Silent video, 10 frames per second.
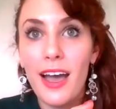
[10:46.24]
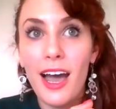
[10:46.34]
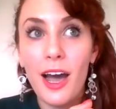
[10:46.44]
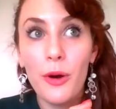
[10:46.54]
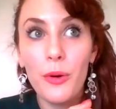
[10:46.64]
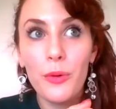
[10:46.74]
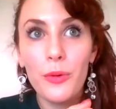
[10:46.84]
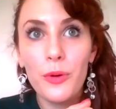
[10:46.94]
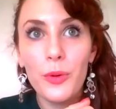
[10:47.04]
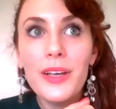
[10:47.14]

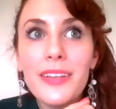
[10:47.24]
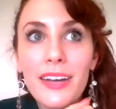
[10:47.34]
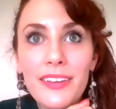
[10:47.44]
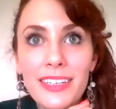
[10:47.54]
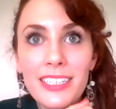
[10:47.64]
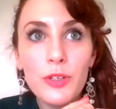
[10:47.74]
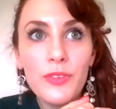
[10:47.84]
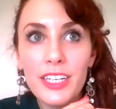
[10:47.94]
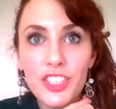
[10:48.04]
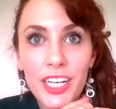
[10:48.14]
how quickly everything's
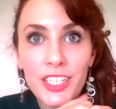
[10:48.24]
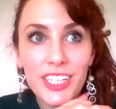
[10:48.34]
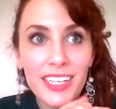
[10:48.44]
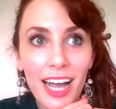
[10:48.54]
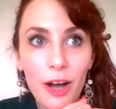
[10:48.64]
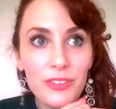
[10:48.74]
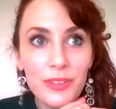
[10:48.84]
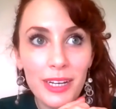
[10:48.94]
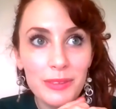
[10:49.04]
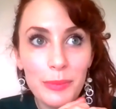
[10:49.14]
moving and changing and how
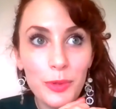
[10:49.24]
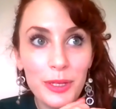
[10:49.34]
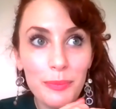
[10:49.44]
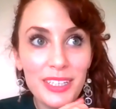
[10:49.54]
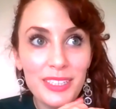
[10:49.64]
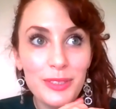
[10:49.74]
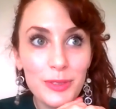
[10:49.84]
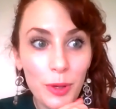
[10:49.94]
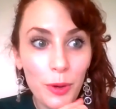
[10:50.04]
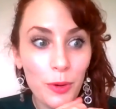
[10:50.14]
sometimes people can be
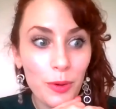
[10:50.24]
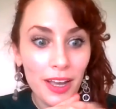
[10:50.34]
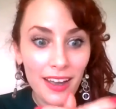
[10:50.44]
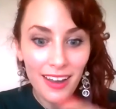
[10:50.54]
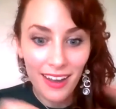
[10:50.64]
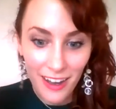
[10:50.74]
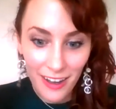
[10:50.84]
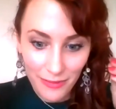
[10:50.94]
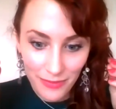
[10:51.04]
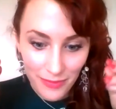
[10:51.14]
so
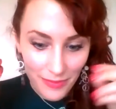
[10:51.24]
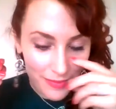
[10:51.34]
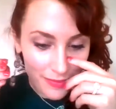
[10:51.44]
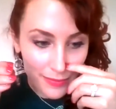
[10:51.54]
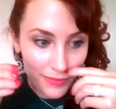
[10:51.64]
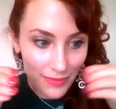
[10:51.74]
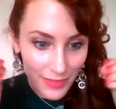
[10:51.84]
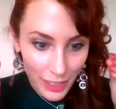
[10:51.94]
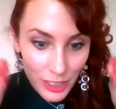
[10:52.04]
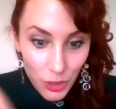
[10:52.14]
um,
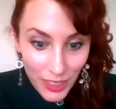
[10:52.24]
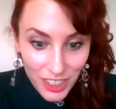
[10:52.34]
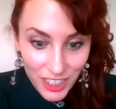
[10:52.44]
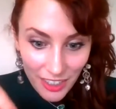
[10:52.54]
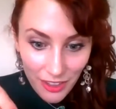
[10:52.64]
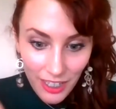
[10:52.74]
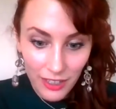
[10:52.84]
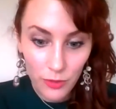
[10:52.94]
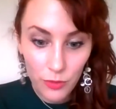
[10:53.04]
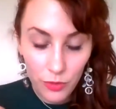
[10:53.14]
entrenched in,
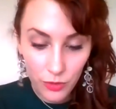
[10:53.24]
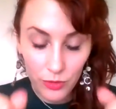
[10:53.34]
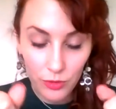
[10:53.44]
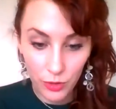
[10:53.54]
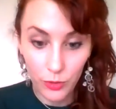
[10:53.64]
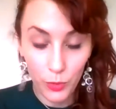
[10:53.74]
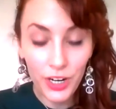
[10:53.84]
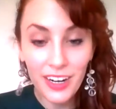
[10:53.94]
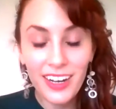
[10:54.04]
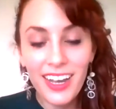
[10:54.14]
in their
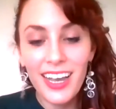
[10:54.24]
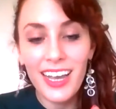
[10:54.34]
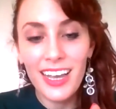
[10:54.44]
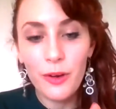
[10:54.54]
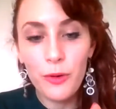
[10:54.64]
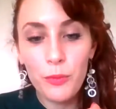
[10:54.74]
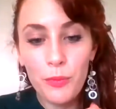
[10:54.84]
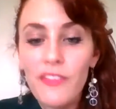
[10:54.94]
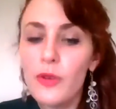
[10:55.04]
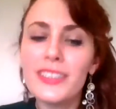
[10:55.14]
work,
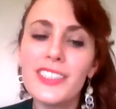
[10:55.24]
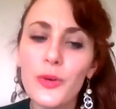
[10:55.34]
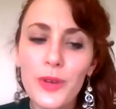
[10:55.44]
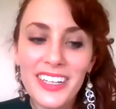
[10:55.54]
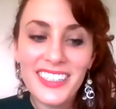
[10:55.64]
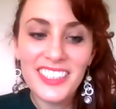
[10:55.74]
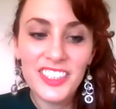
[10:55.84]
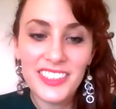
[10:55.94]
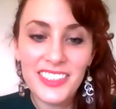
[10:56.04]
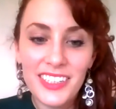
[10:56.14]
everyone's still willing to
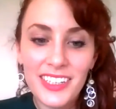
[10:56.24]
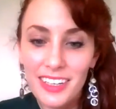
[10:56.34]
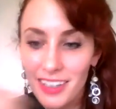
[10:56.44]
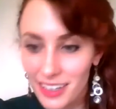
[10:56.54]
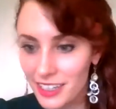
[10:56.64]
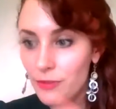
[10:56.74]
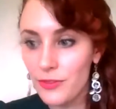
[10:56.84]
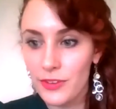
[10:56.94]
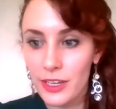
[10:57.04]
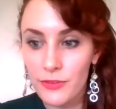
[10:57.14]
just
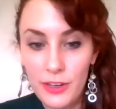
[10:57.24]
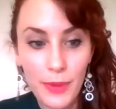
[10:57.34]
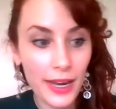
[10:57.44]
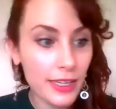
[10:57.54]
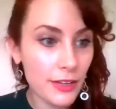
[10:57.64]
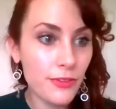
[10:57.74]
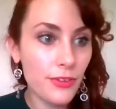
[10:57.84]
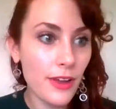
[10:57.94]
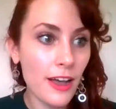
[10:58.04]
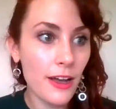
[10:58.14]
give give feedback,
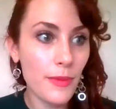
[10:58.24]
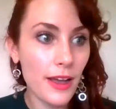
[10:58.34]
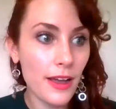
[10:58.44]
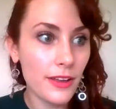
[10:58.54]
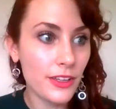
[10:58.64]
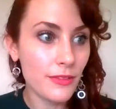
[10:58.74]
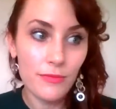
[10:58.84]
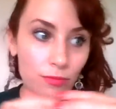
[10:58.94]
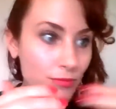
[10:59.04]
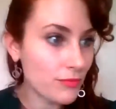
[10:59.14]
give um,
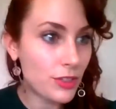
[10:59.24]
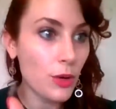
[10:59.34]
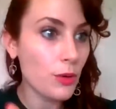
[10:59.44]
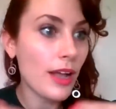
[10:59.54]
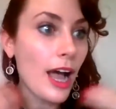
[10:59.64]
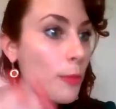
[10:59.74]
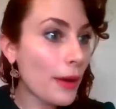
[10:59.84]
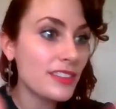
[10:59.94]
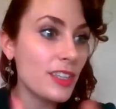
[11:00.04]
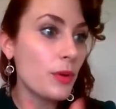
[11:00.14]
you know help
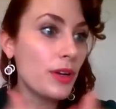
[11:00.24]
out someone